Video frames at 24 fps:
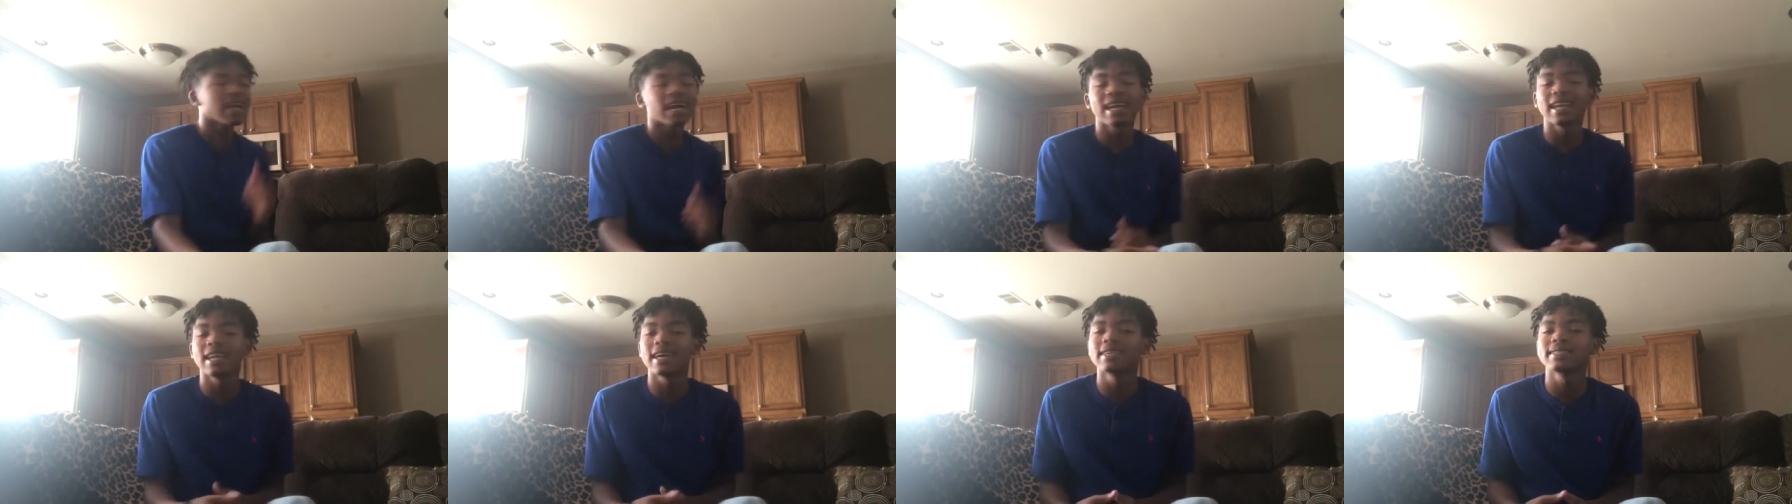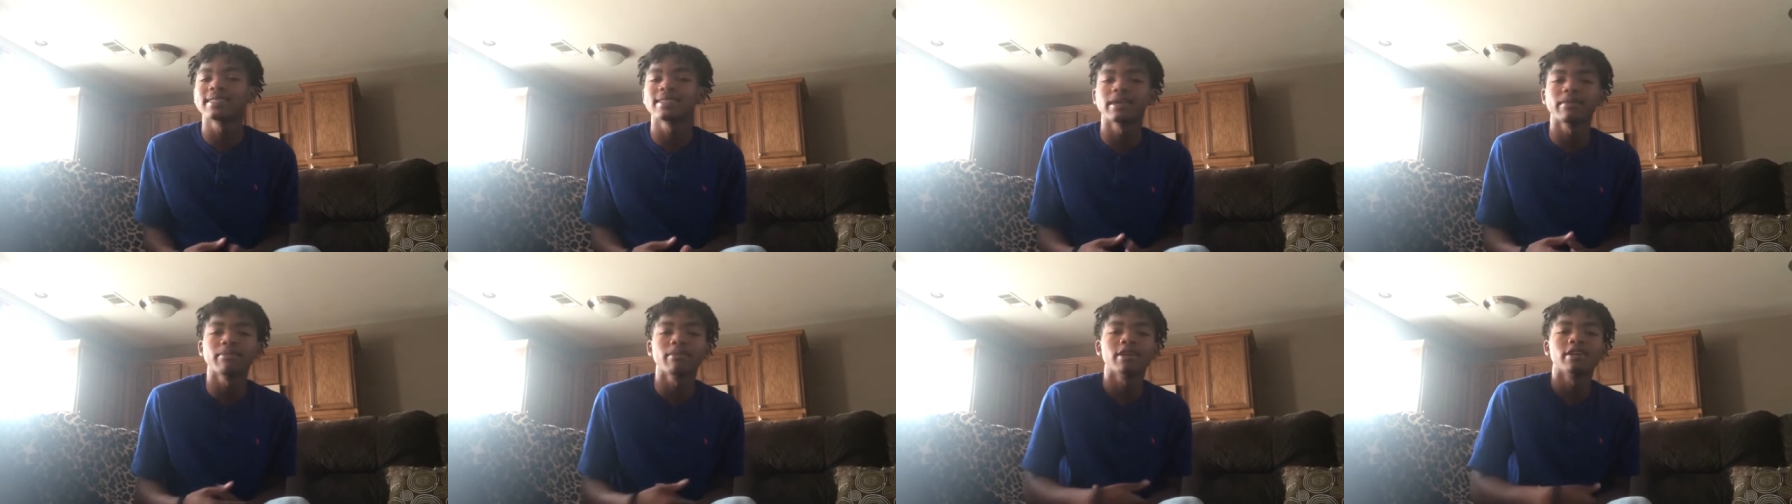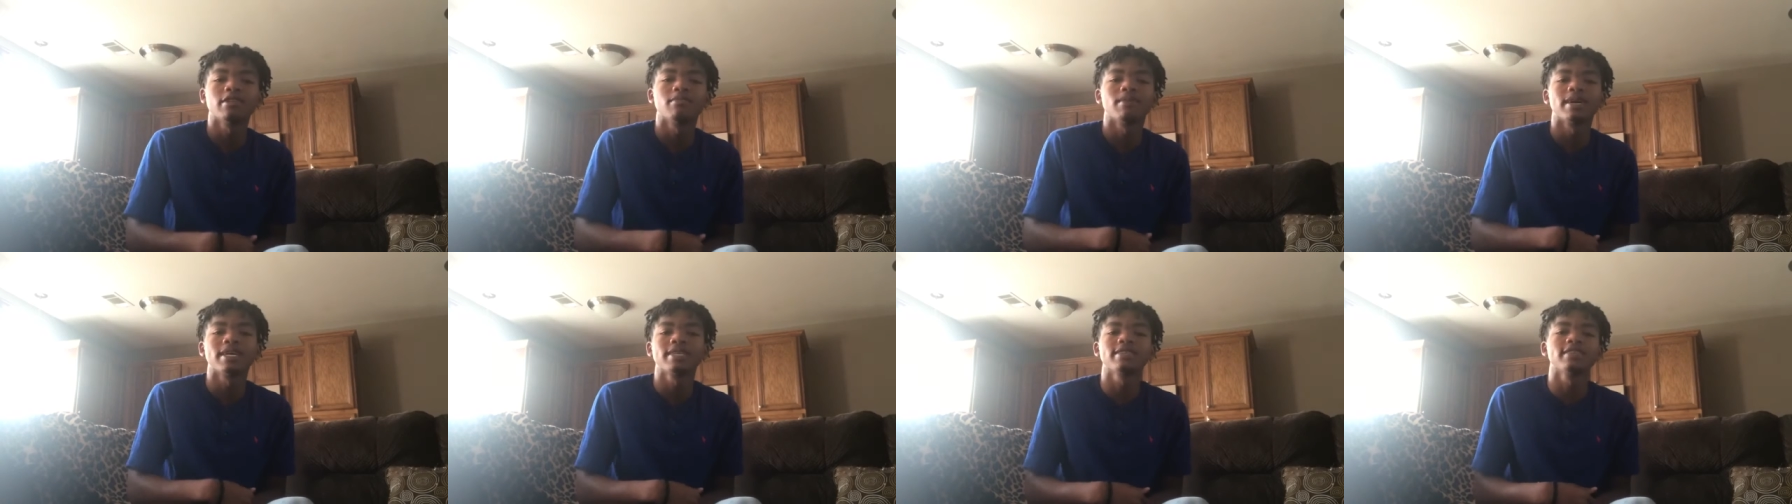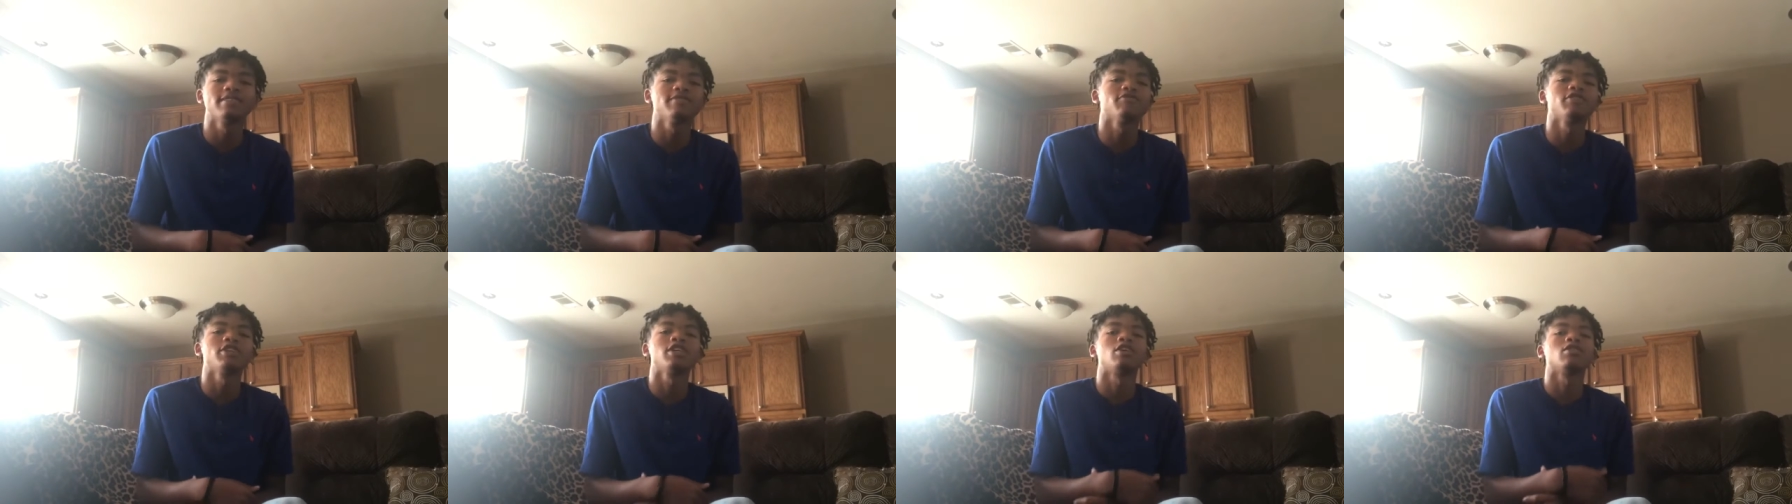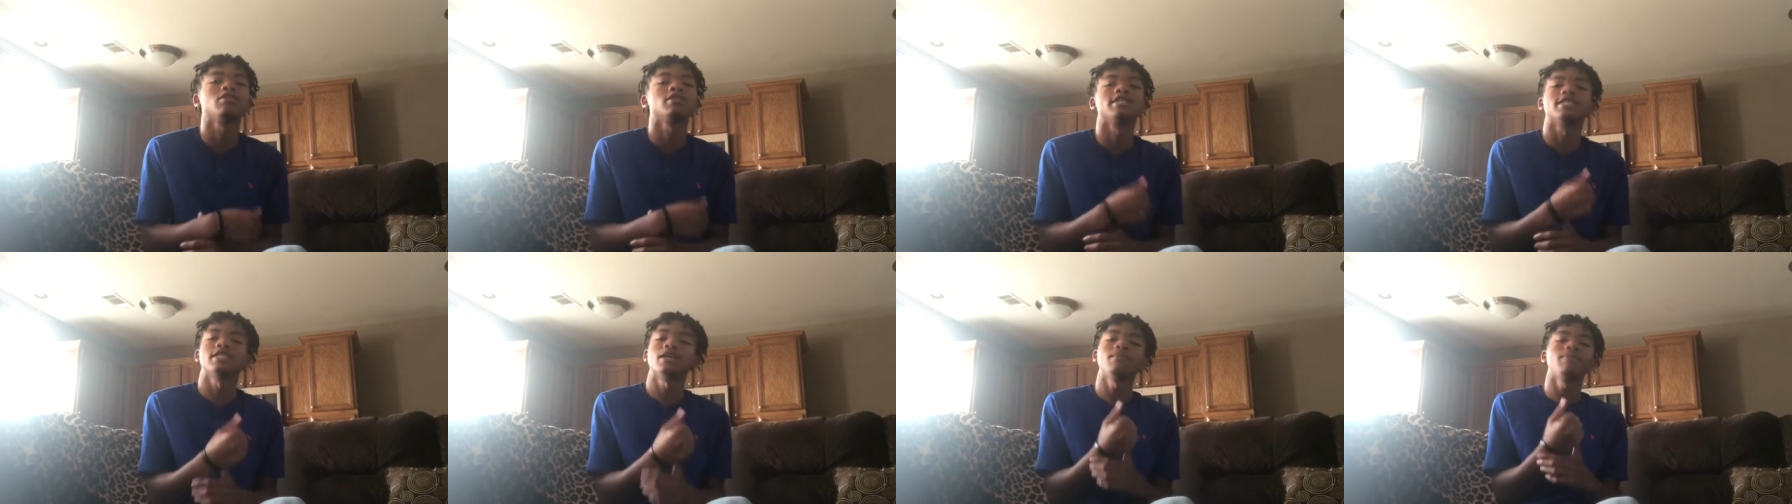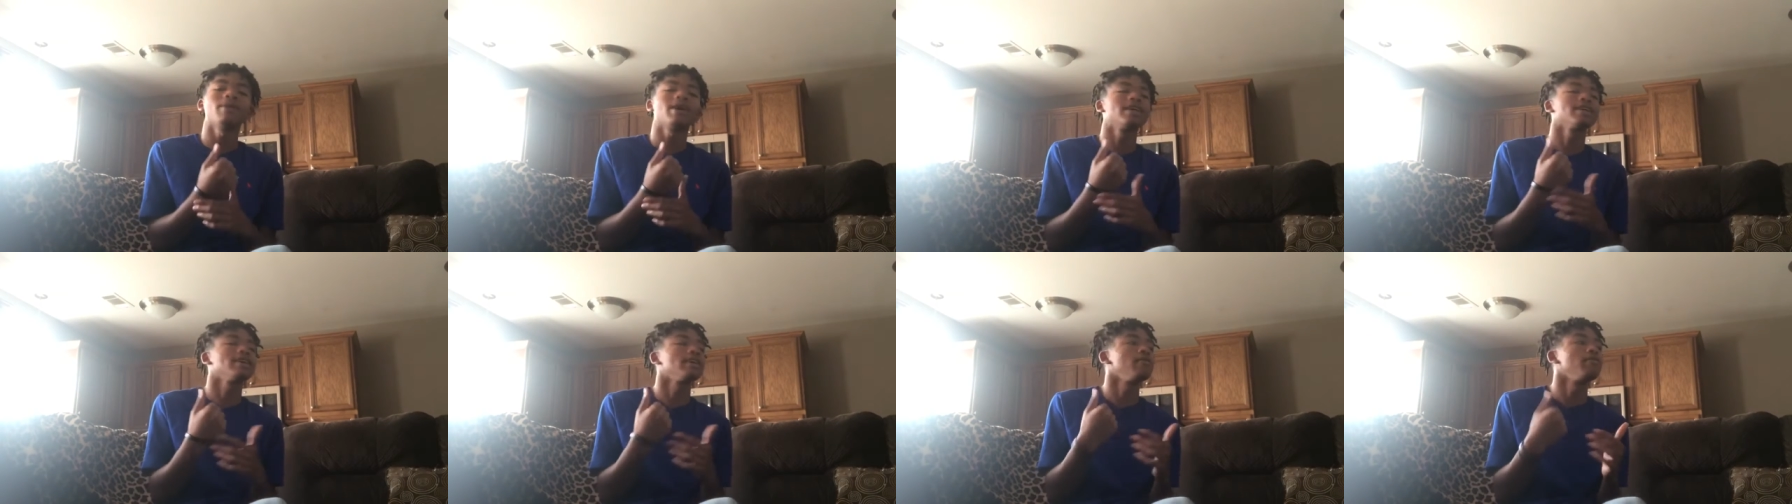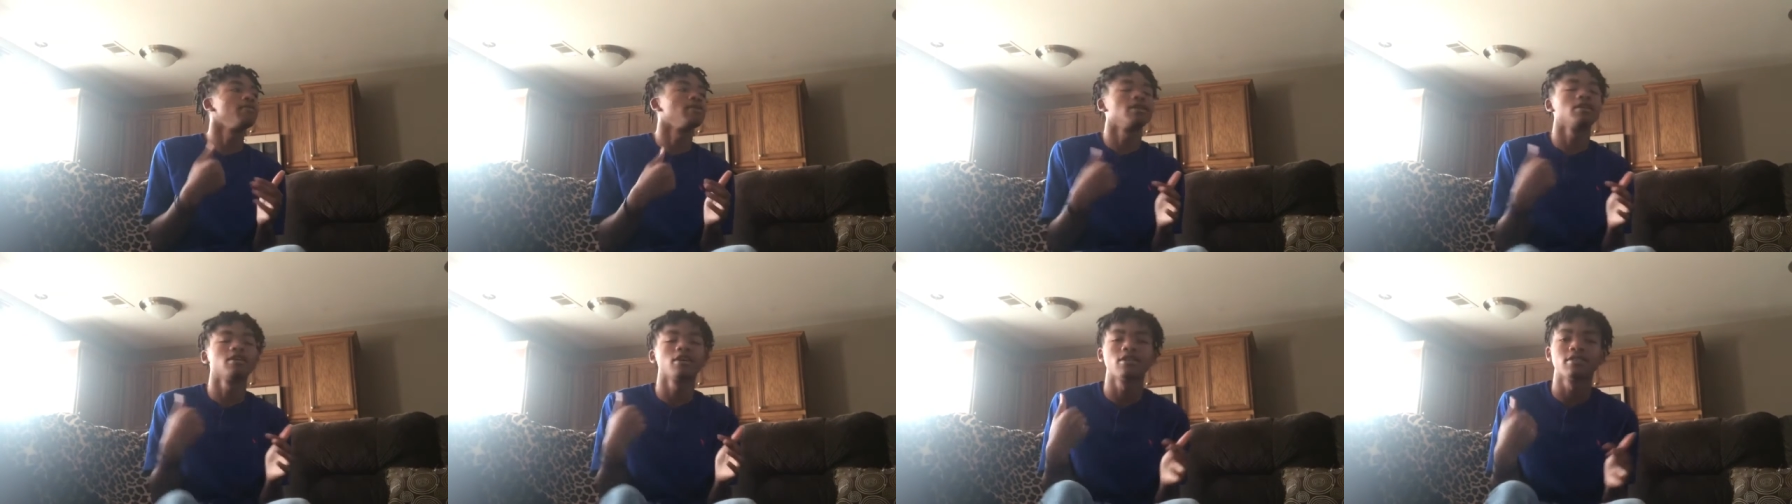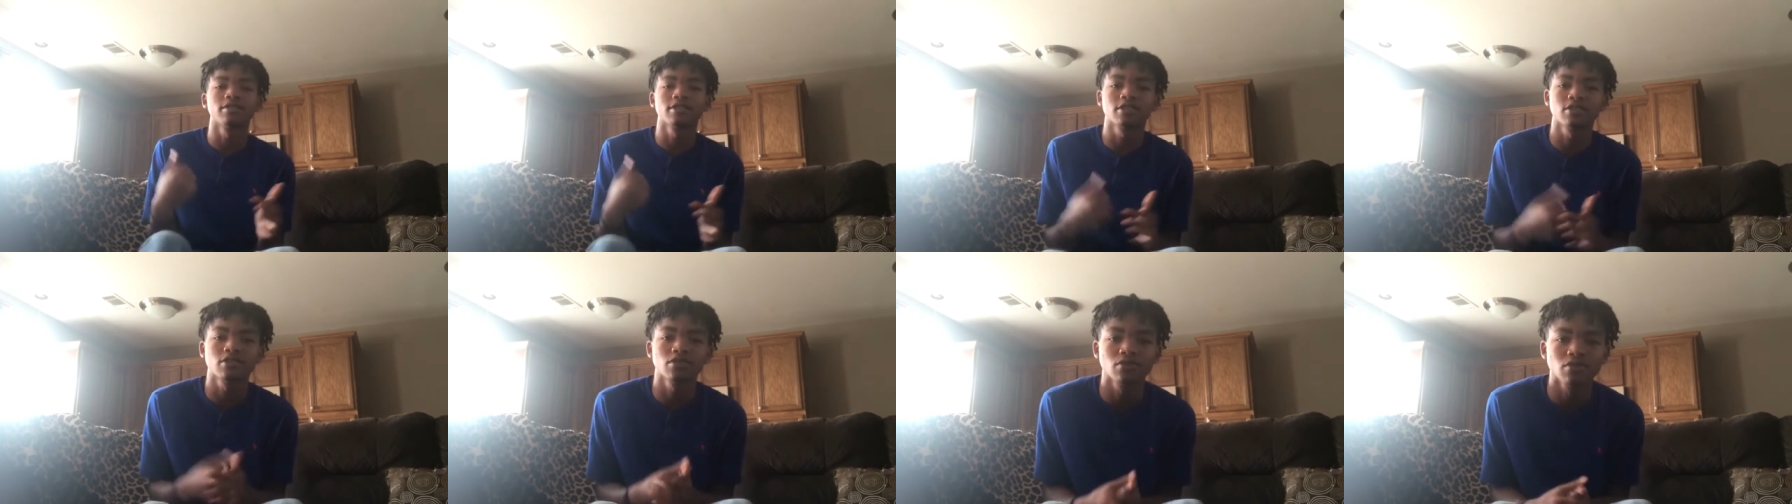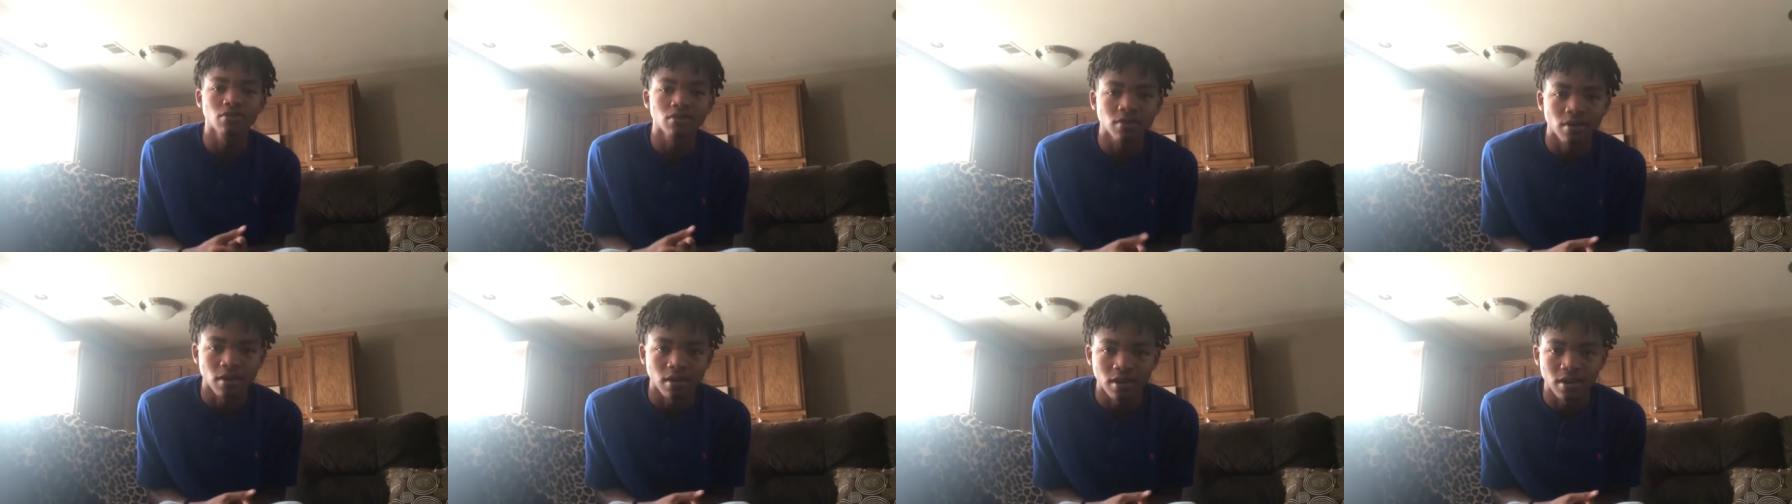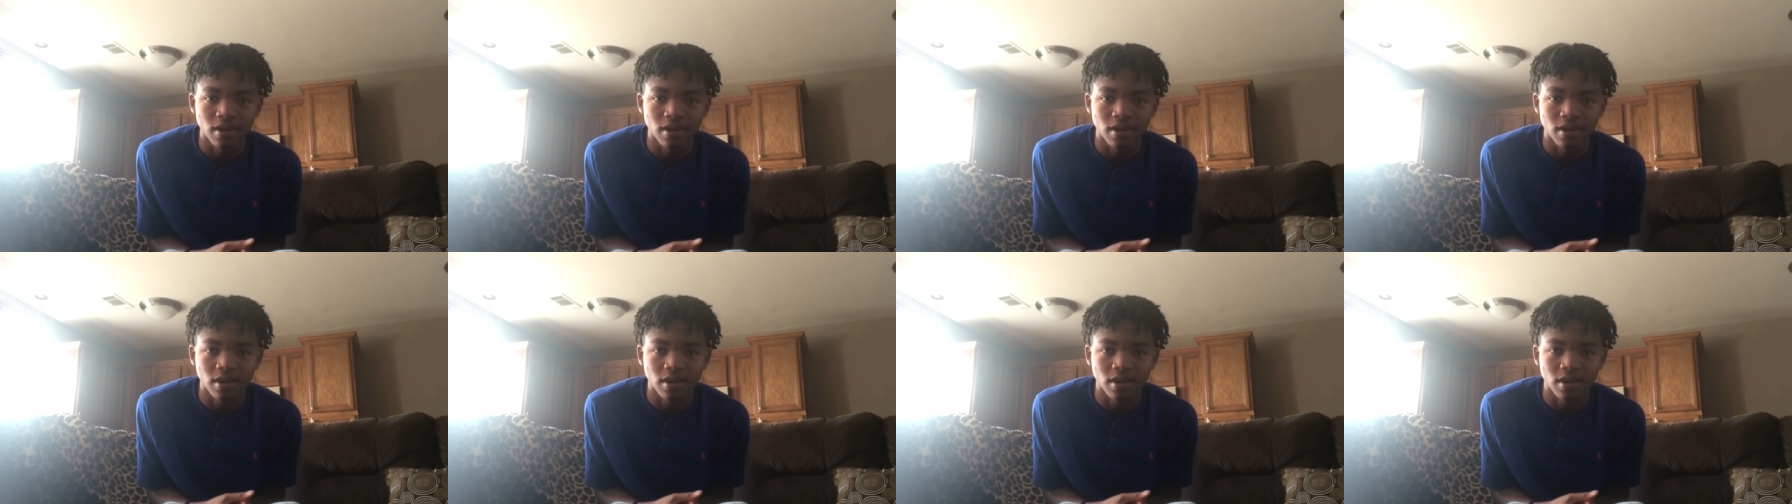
got like 10 minutes to make this video because I'm about to get ready to go to school.